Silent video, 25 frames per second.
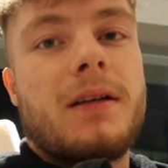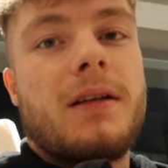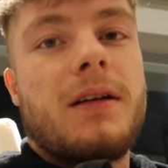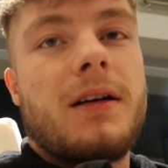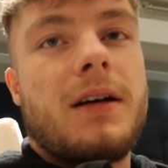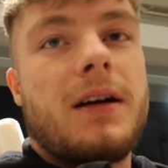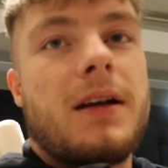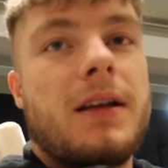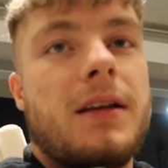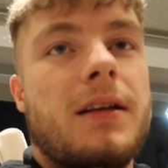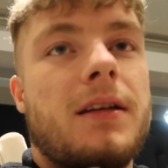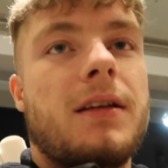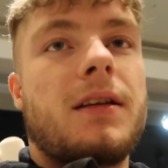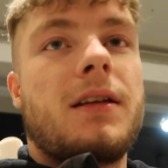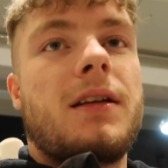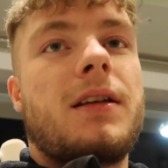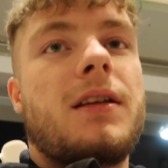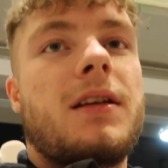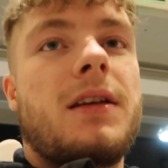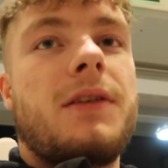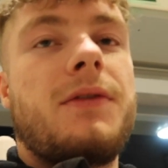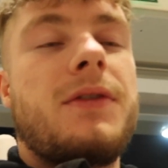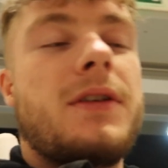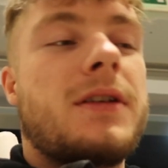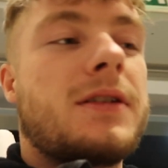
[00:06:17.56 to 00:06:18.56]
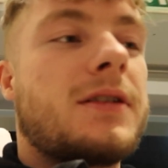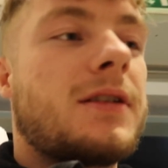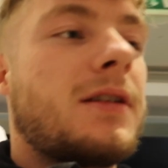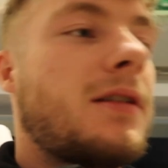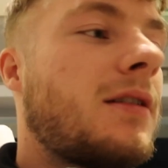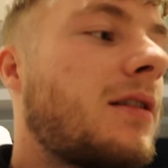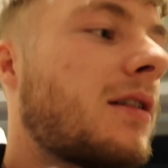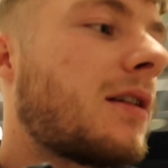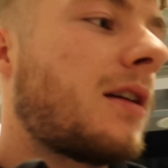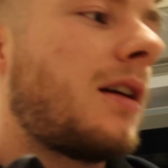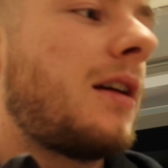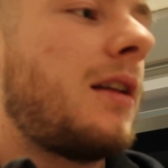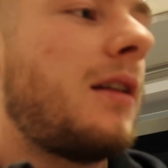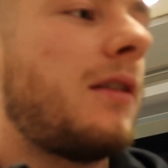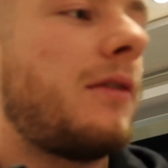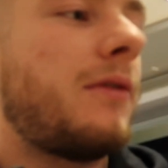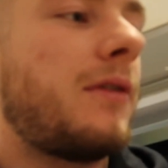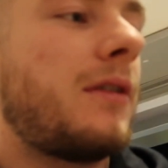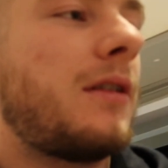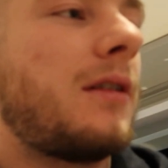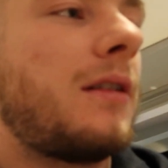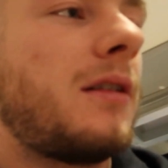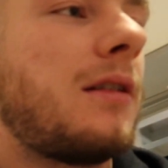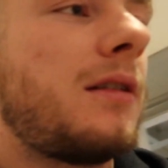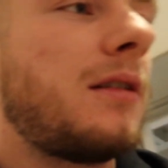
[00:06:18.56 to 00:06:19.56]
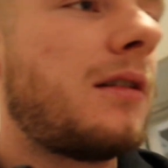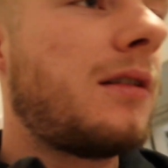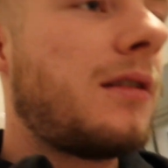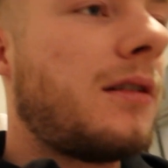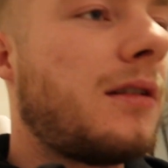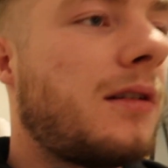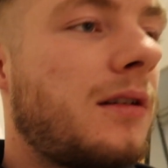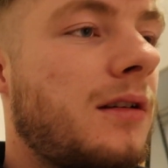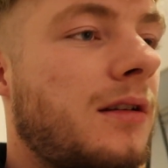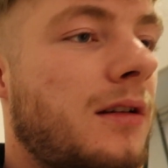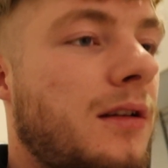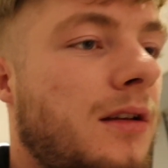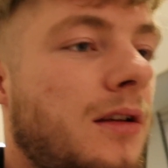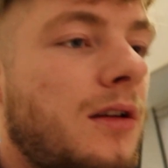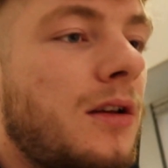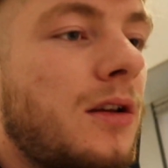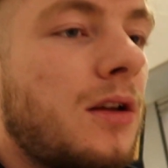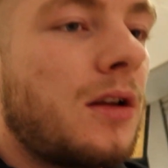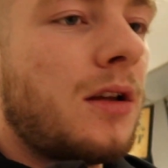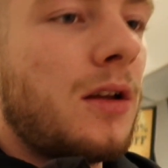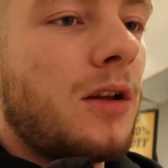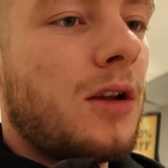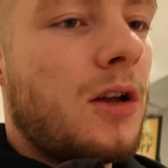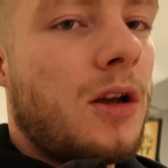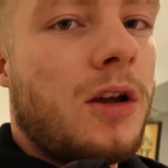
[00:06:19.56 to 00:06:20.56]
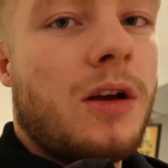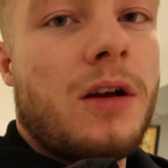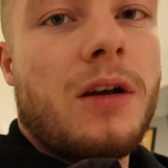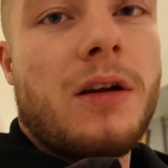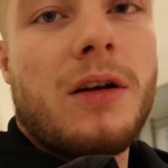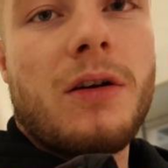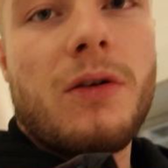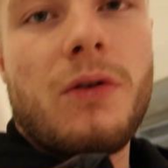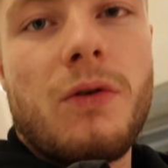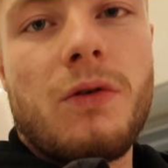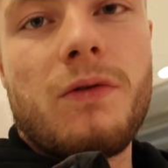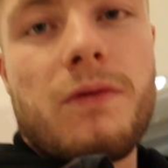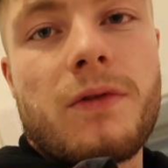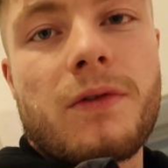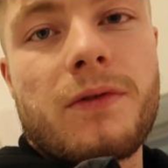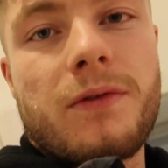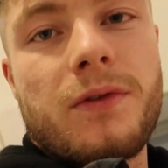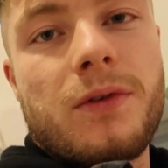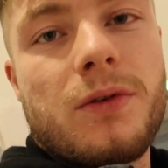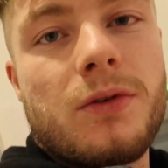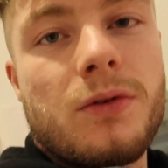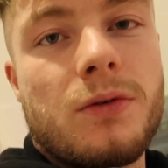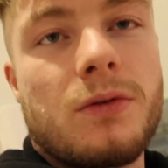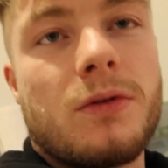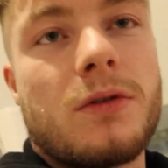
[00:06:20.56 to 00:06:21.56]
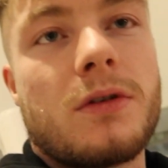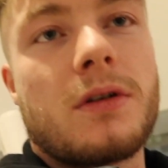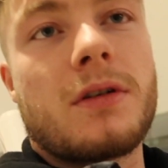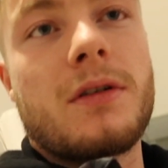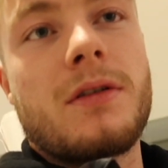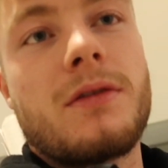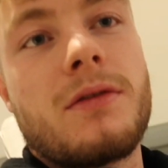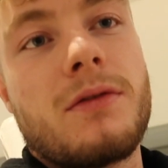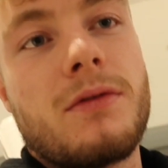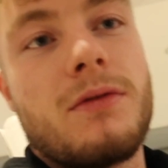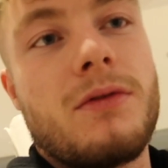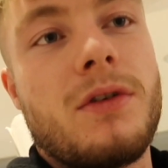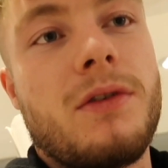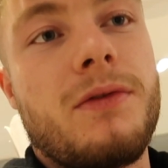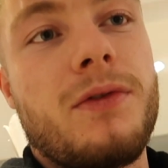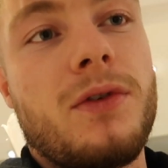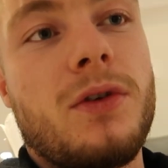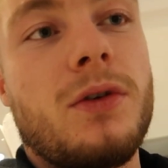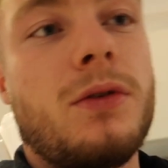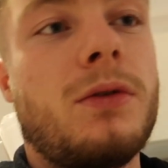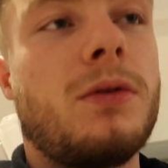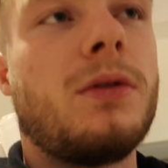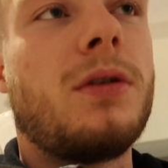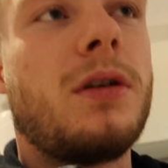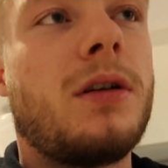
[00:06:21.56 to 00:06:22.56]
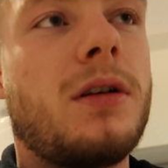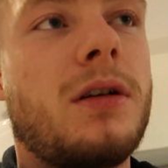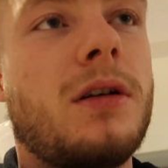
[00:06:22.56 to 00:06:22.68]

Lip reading: and give you kind of a overview or review